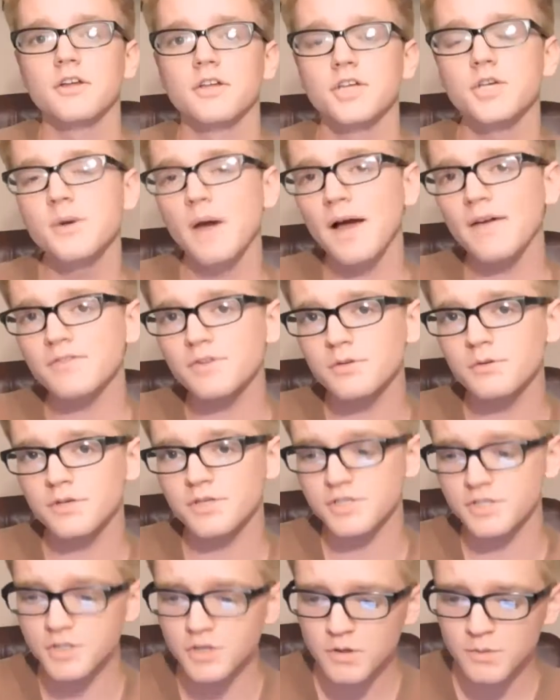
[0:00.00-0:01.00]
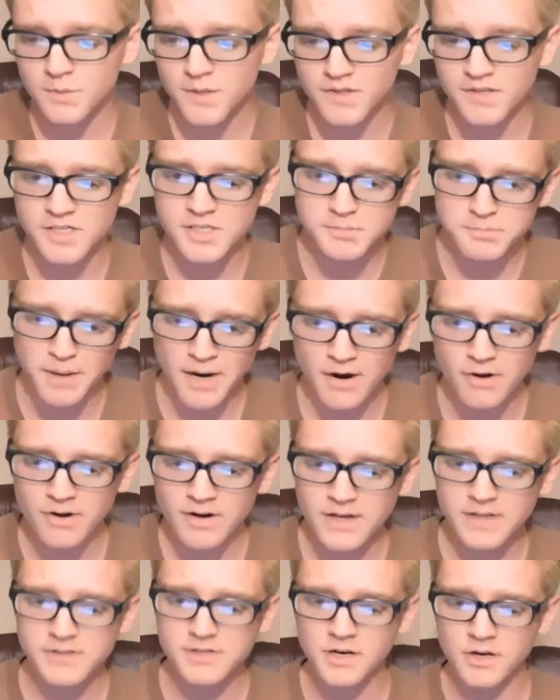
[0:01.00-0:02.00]
You have to assume that this
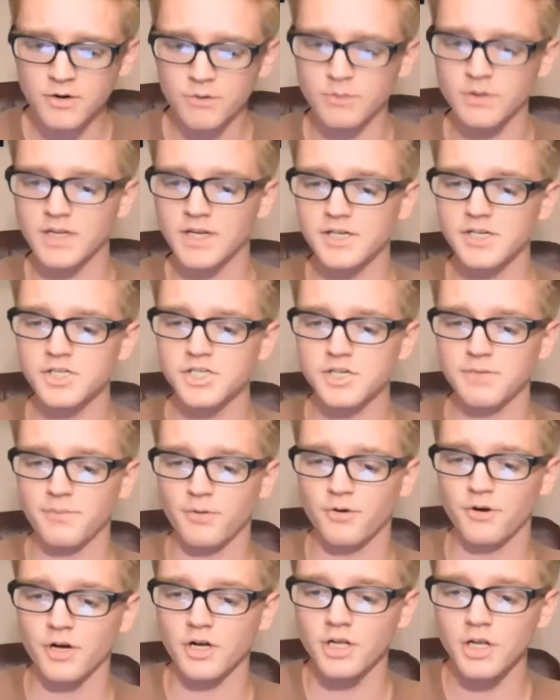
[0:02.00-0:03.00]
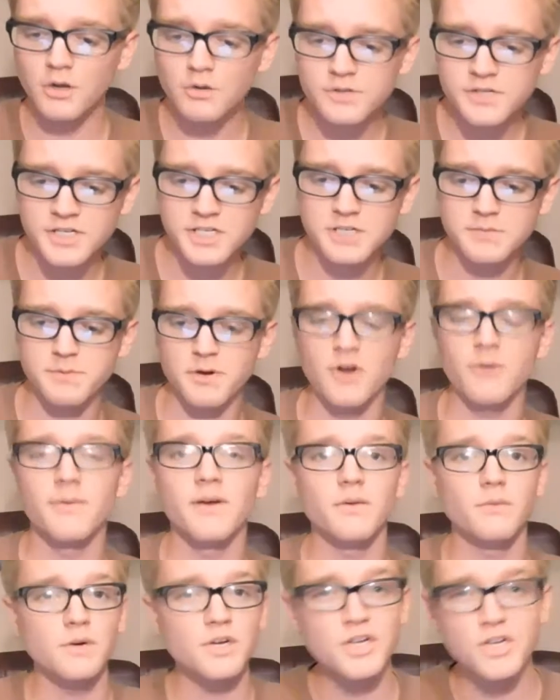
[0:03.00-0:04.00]
parent and daughter relationship are in a closed
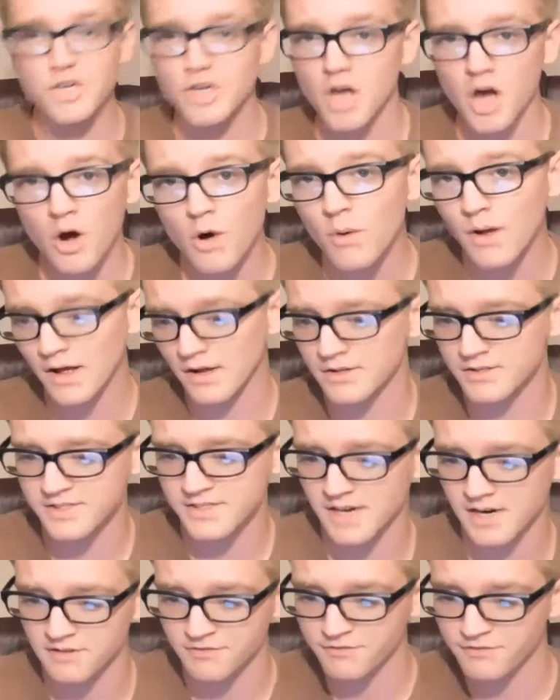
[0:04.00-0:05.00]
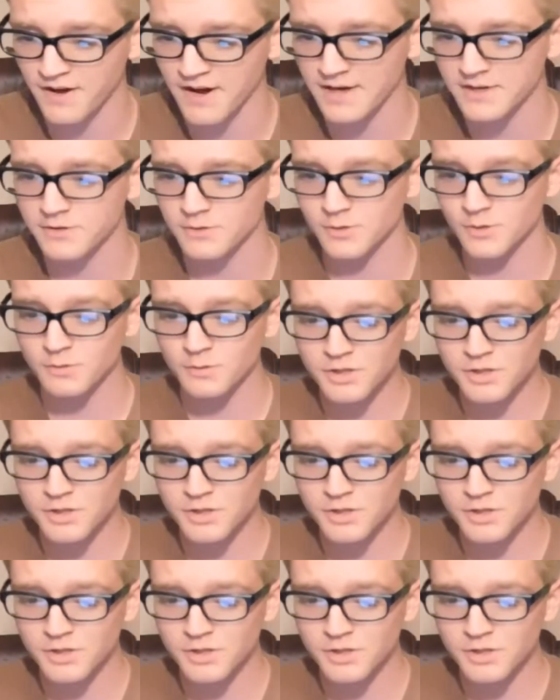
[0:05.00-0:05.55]
experiment with no outside factors,